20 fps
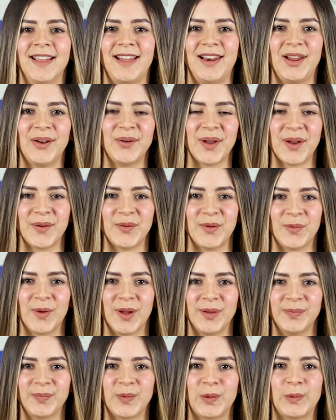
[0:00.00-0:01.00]
Hello
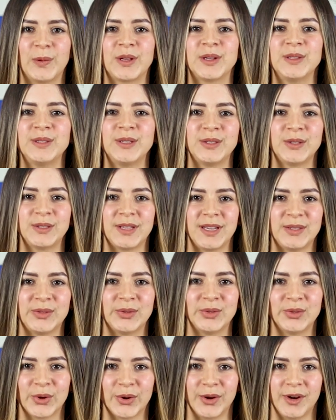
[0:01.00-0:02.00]
everyone, welcome to today's
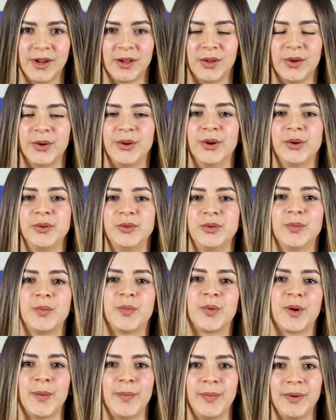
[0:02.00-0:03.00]
tutorial on how to
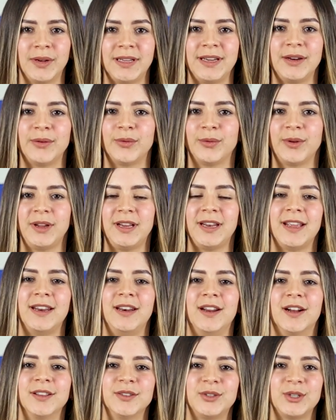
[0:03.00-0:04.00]
properly read
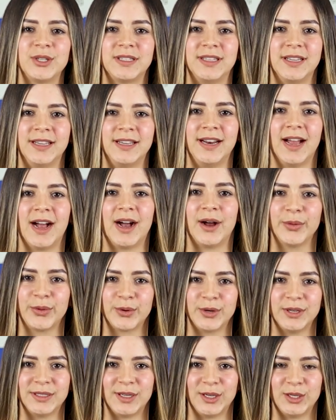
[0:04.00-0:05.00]
and understand
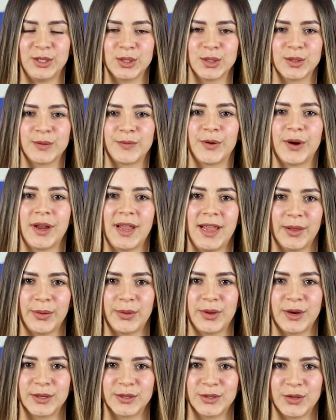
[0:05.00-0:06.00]
authorizations for
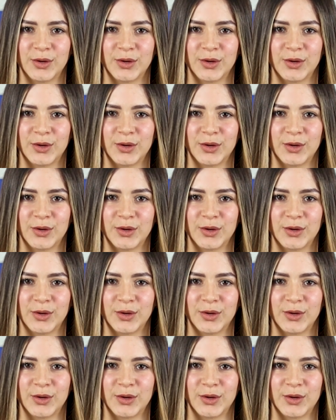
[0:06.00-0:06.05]
healthcare